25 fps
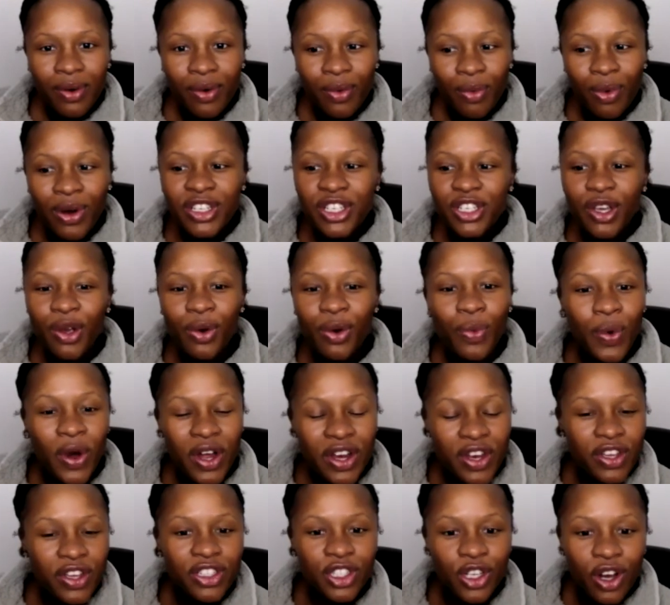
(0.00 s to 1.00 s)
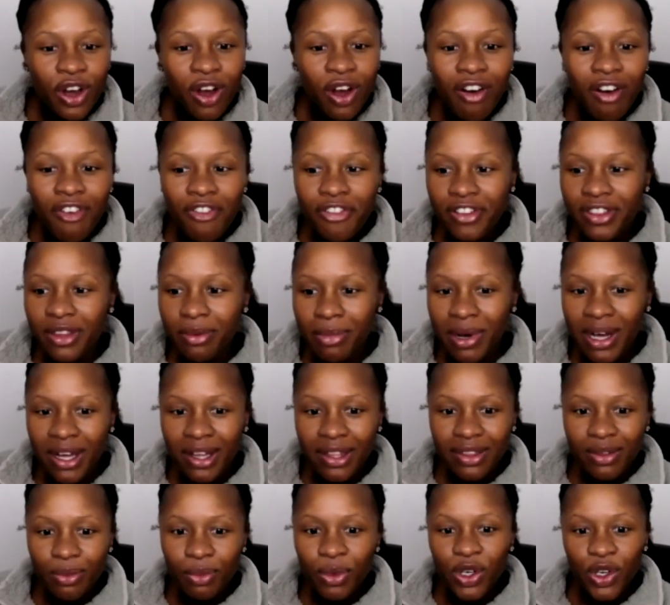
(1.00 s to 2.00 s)
What is your goal for the
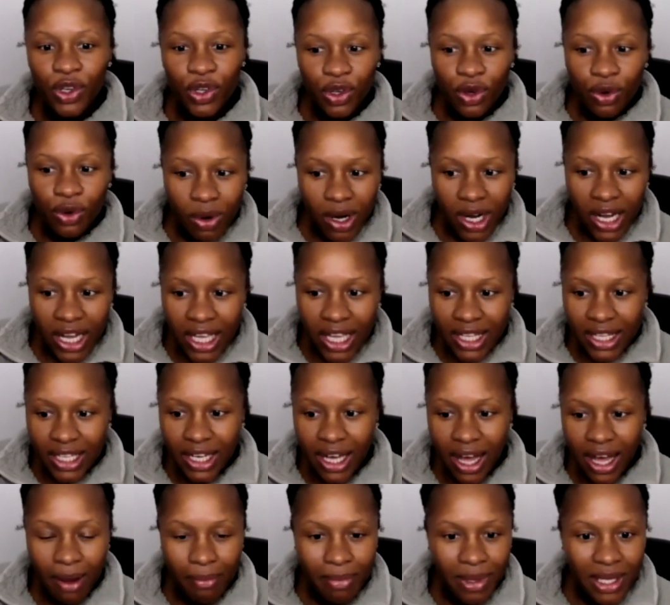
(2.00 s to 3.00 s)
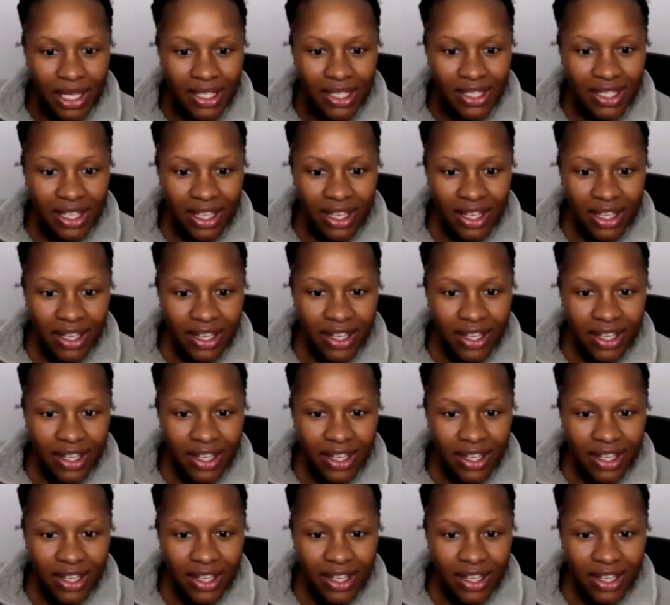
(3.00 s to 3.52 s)
month? What do you want in the comments?